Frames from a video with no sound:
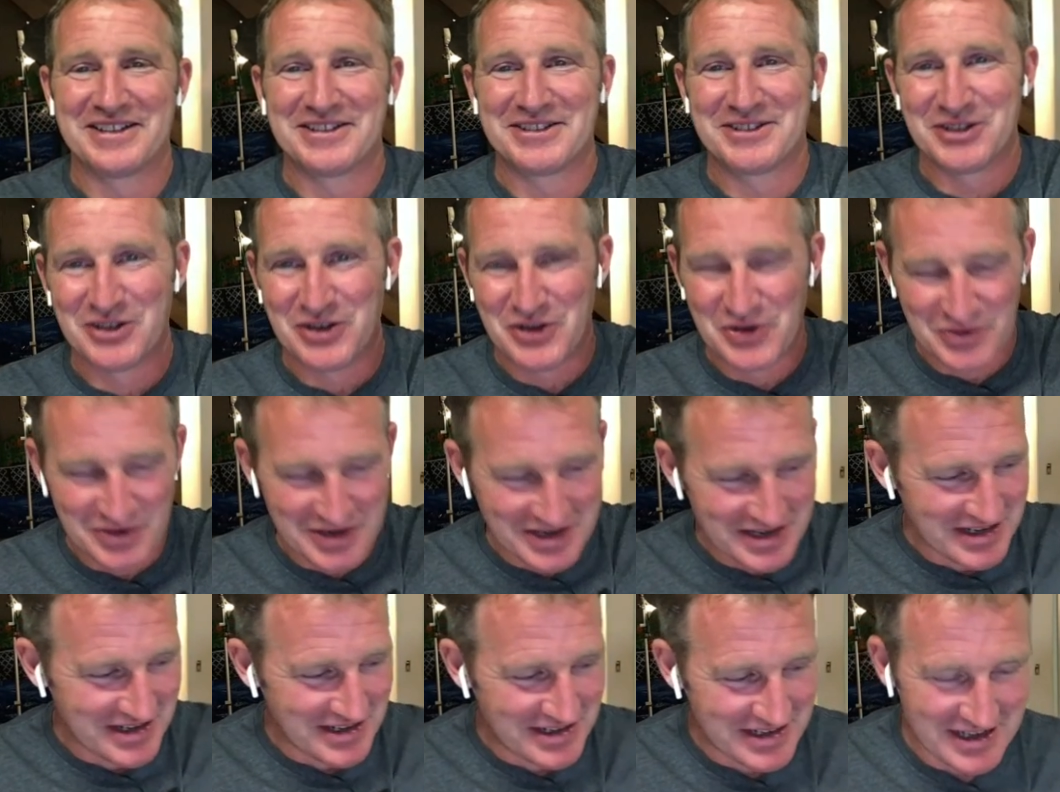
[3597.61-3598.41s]
So
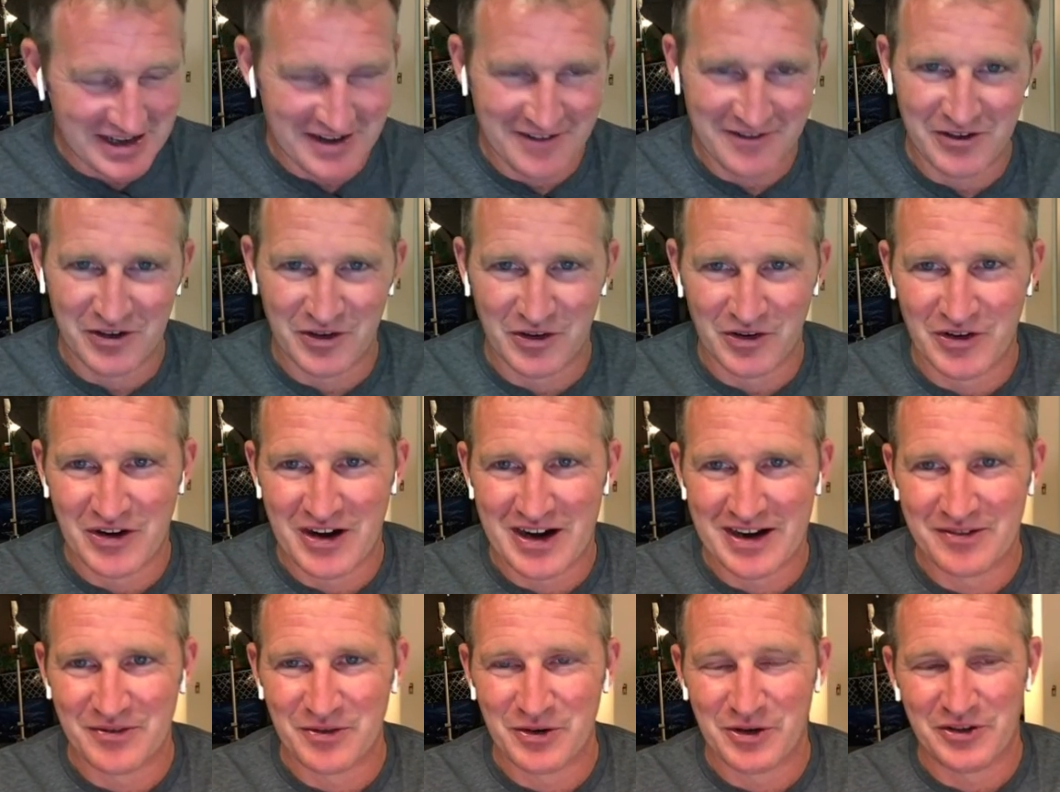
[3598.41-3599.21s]
if you're
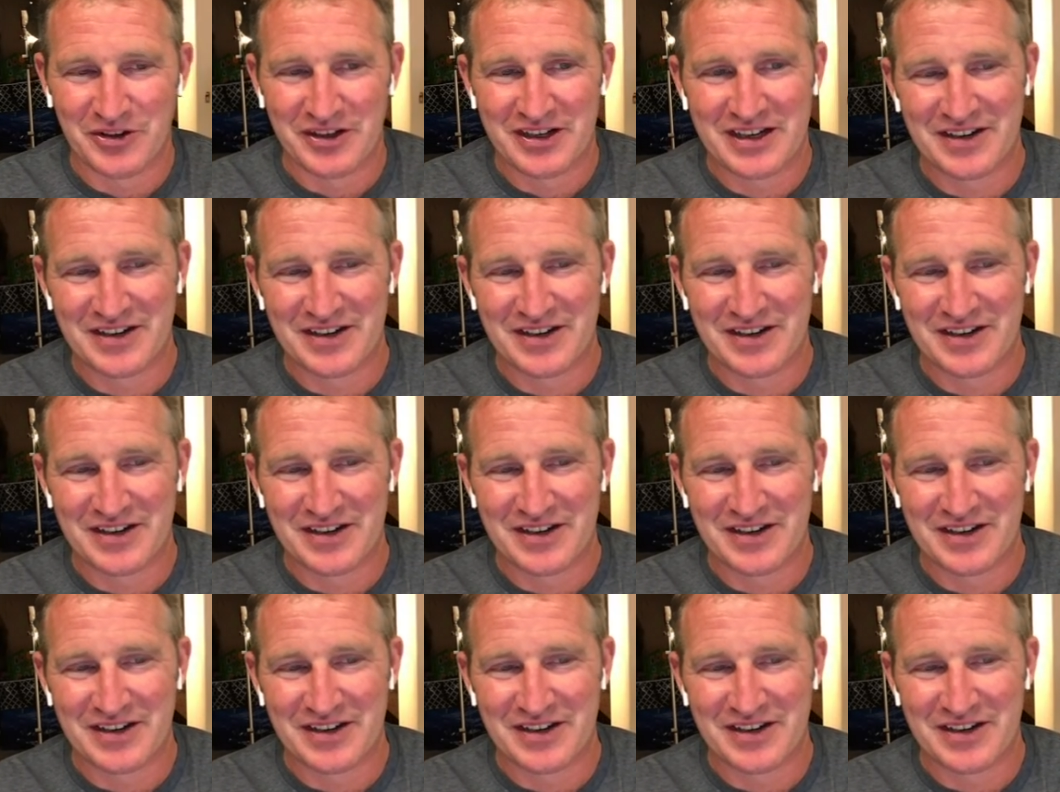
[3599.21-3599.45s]
not really